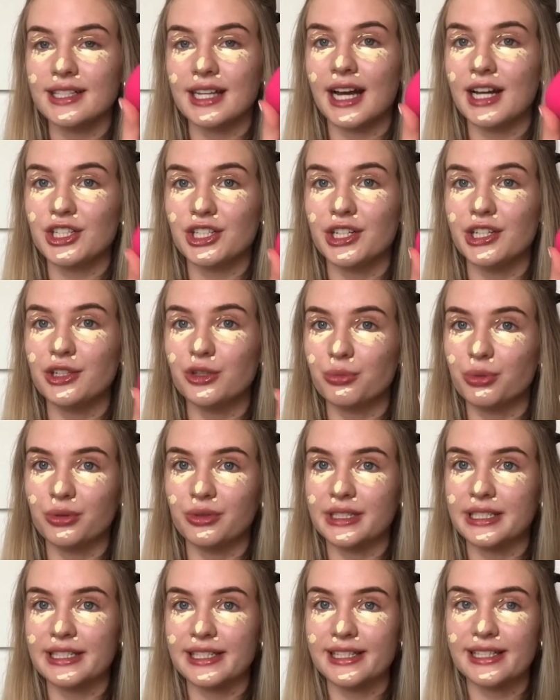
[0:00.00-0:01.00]
actually doubled
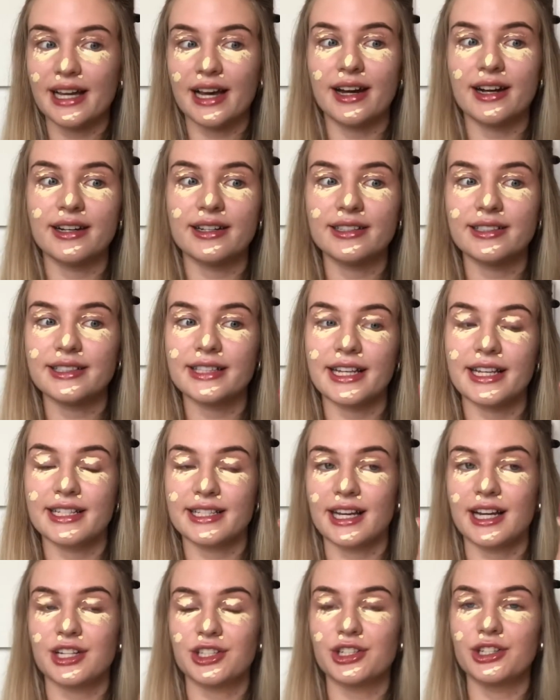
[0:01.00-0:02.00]
in size. It's
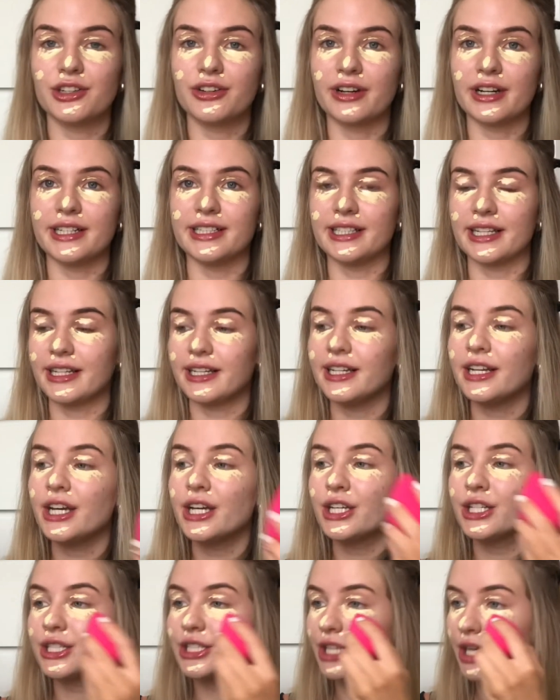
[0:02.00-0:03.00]
actually crazy.
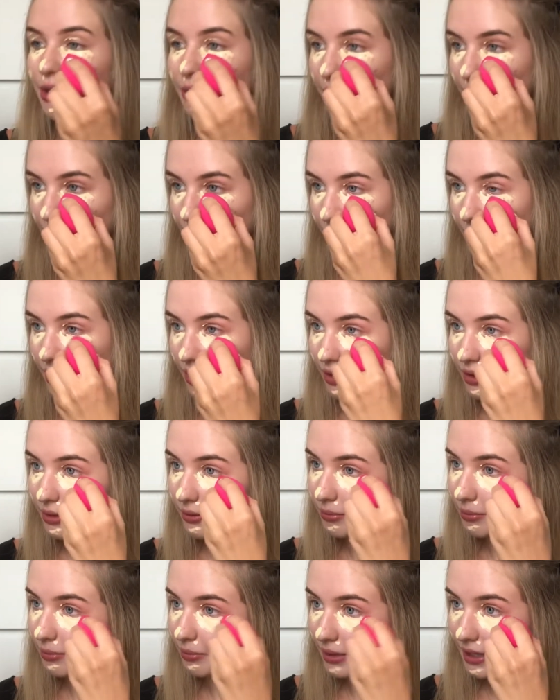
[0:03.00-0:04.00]
So I'm going to
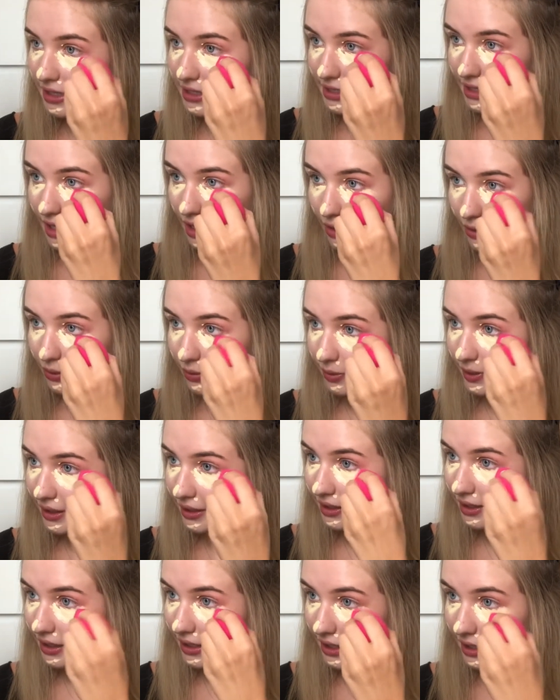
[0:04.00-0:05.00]
blend it out
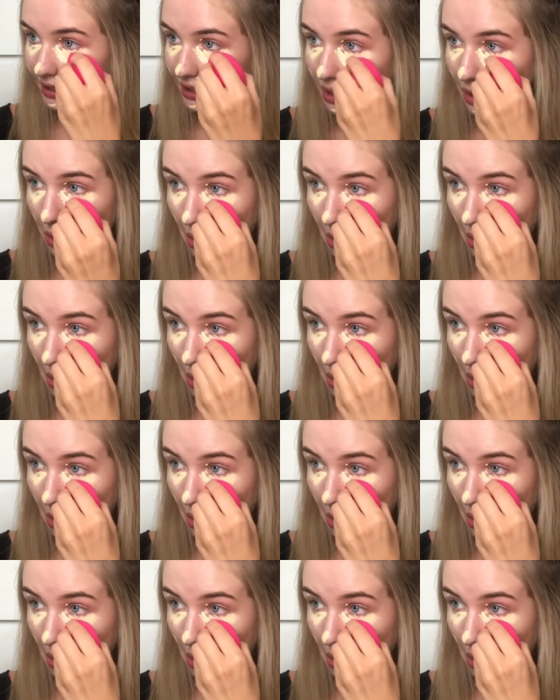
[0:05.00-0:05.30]
quickly.